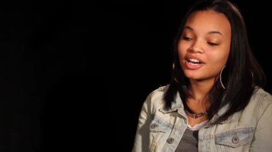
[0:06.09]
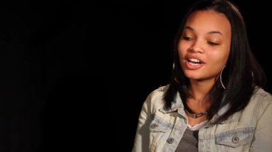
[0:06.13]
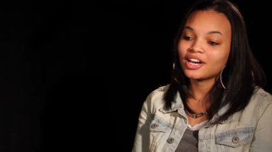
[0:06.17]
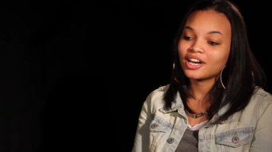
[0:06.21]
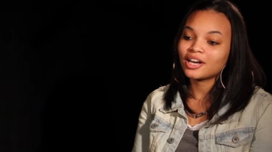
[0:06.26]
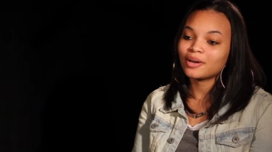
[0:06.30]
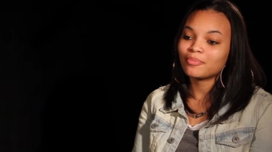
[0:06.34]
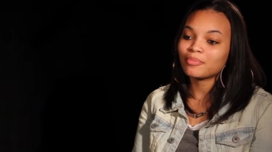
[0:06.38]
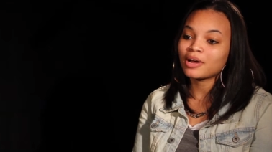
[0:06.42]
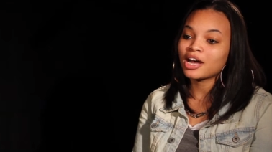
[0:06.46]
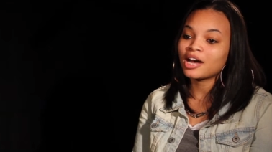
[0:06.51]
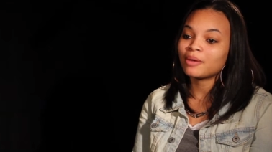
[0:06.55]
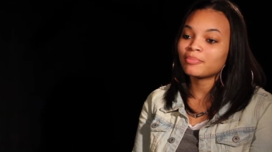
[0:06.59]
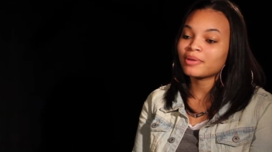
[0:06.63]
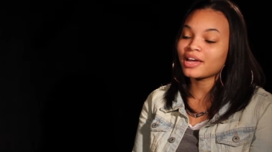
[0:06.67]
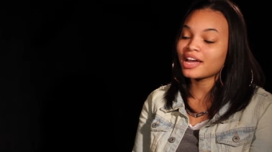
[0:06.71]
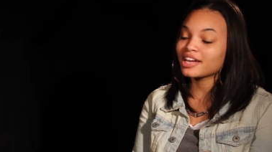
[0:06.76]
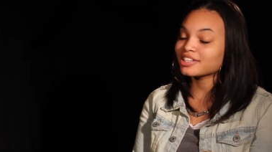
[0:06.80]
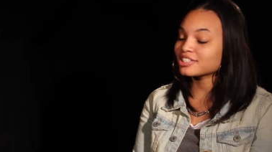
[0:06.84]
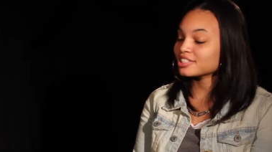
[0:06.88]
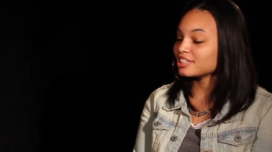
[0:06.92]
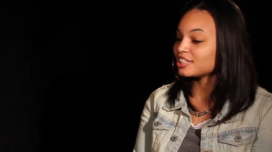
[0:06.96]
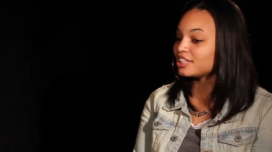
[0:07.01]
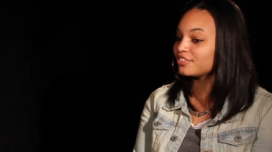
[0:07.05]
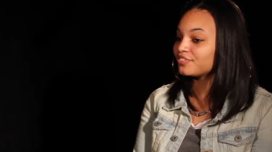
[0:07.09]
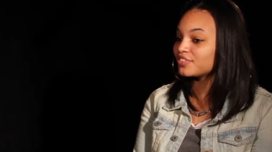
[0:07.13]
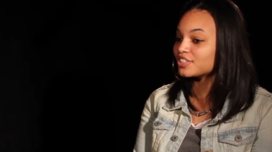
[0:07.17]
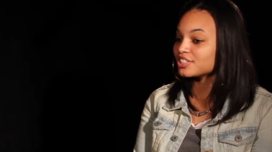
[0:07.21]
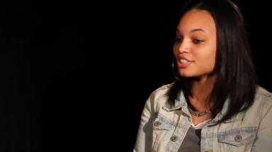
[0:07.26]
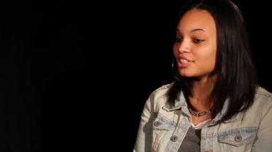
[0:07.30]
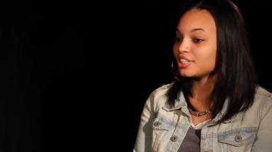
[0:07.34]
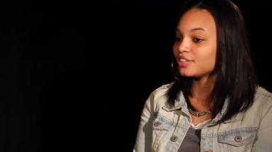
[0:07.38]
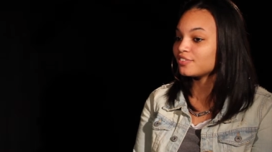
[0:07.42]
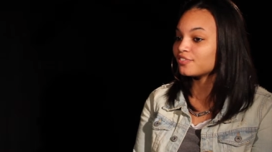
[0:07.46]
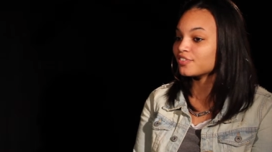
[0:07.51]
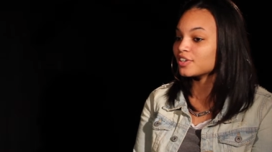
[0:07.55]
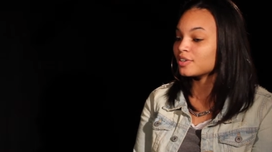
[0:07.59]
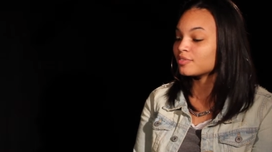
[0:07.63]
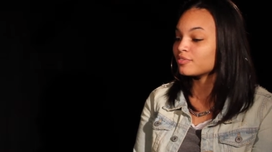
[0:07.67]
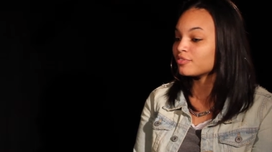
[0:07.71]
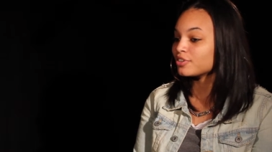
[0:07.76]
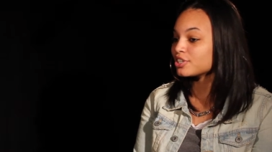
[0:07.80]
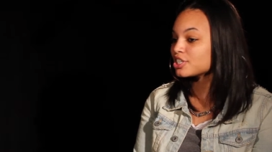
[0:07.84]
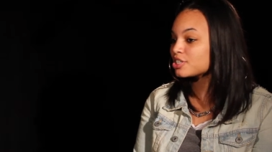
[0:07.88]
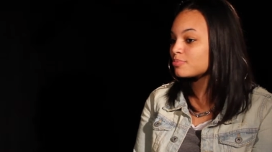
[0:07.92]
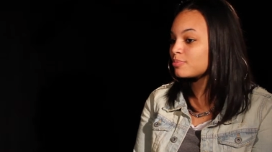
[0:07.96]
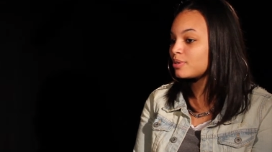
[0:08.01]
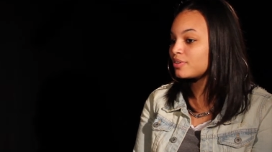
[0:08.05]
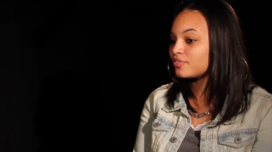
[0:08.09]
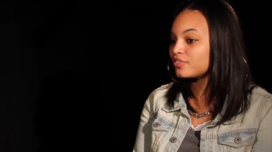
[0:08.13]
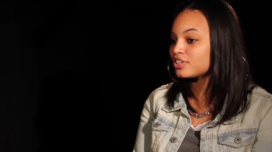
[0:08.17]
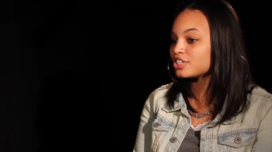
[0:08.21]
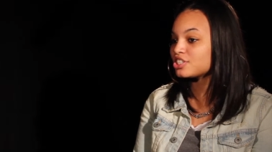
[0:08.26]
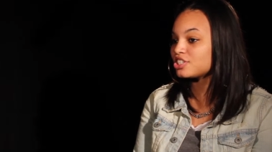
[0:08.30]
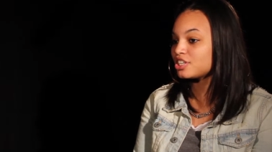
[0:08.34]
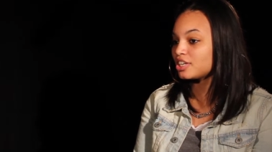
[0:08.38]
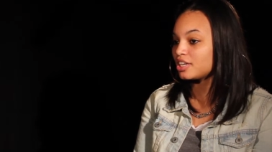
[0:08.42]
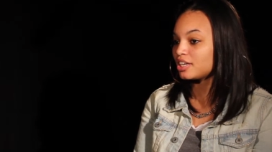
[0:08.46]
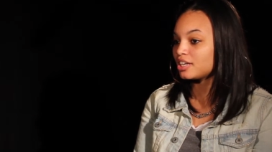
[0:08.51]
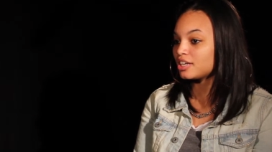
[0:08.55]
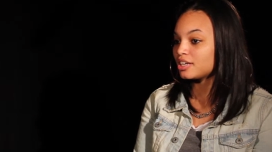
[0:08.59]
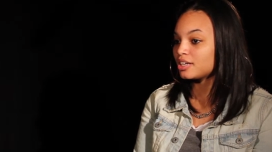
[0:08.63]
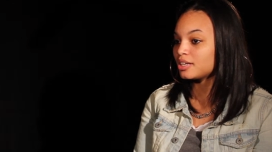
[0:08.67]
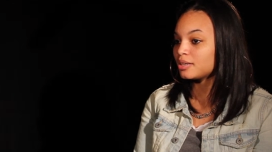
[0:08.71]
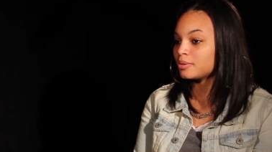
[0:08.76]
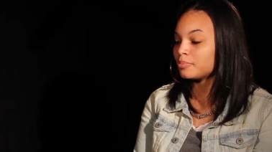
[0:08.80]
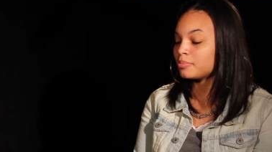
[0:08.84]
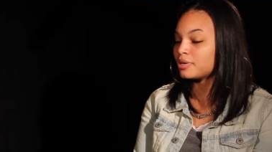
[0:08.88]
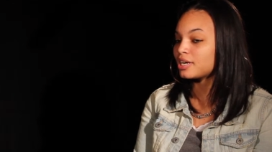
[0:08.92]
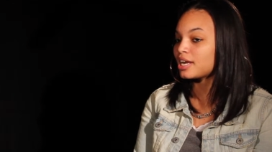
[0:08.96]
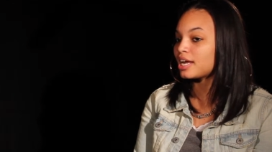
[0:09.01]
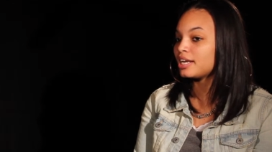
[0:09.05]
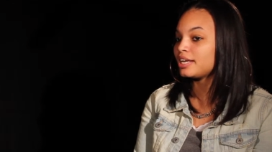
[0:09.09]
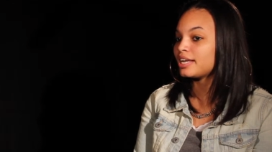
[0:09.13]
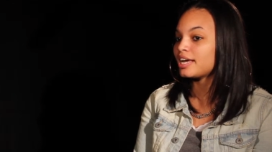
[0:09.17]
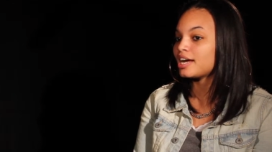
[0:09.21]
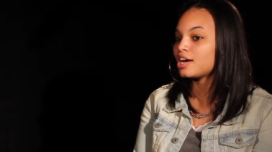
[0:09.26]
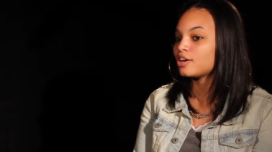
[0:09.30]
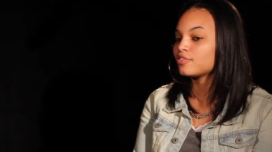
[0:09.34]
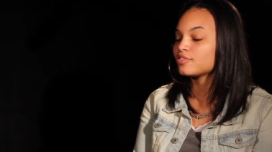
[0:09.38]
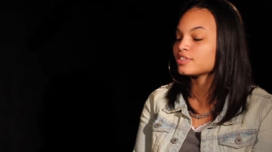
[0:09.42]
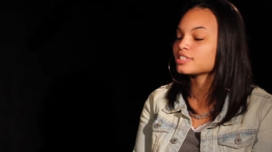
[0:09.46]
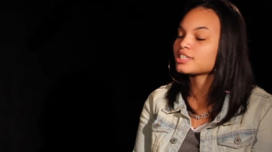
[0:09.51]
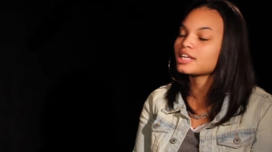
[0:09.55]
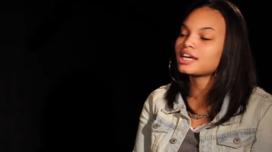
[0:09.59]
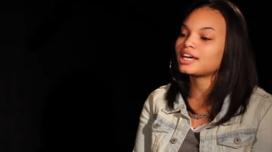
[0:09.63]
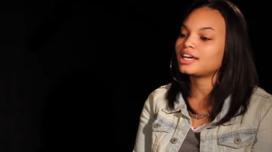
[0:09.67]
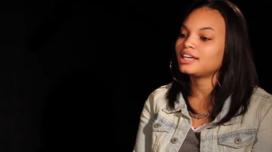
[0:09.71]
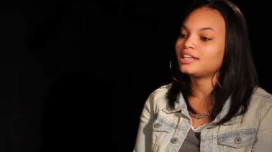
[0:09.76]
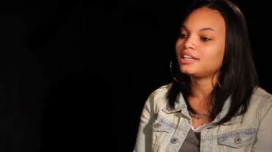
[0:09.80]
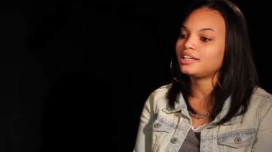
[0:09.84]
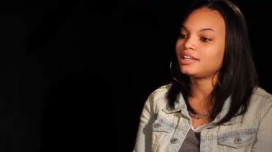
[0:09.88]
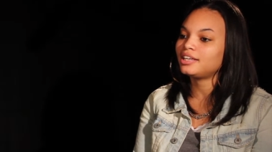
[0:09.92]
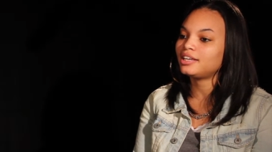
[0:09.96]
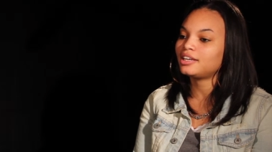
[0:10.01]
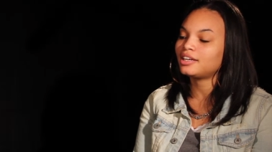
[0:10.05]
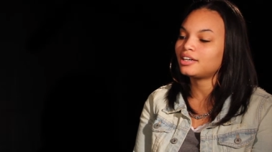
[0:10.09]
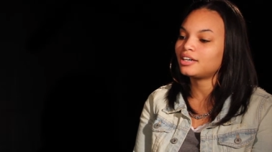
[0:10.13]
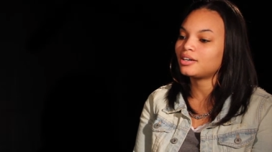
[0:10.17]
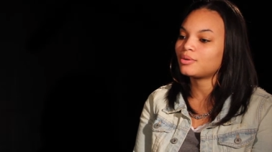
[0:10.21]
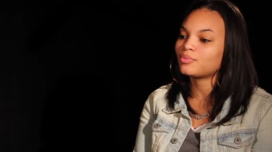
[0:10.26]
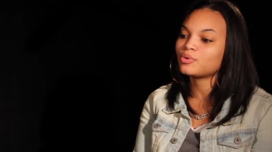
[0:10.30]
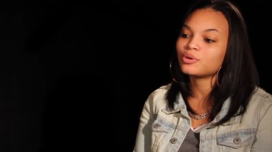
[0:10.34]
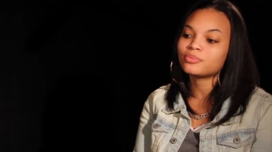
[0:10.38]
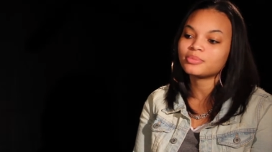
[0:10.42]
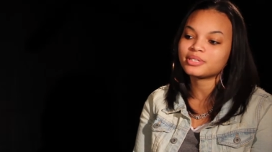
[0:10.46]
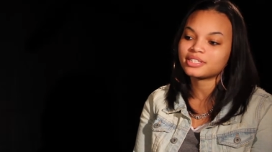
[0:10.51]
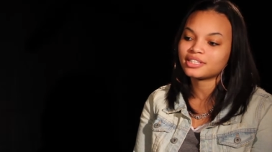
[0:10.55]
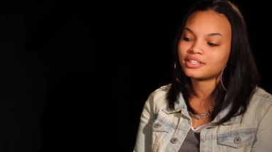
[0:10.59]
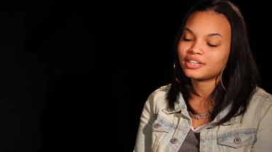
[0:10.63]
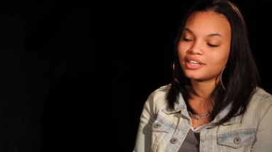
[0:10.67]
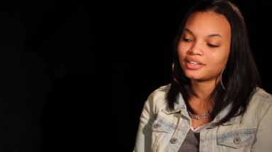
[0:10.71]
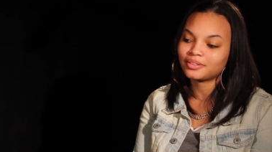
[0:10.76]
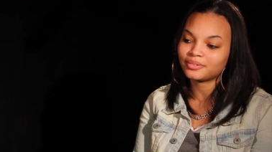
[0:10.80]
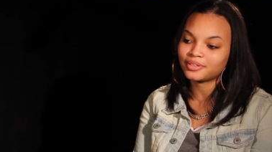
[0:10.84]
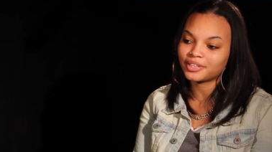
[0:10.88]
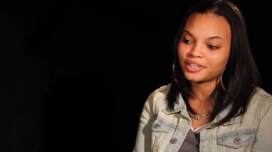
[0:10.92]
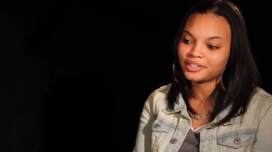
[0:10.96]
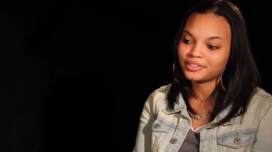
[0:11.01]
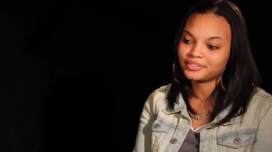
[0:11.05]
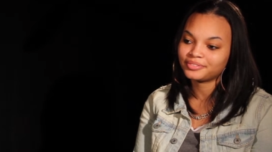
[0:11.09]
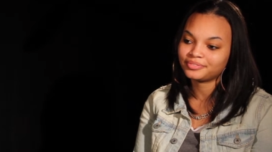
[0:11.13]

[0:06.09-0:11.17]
Um, I'm actually originally from Richmond, Virginia, but I now reside in uh, Wilmington, Delaware.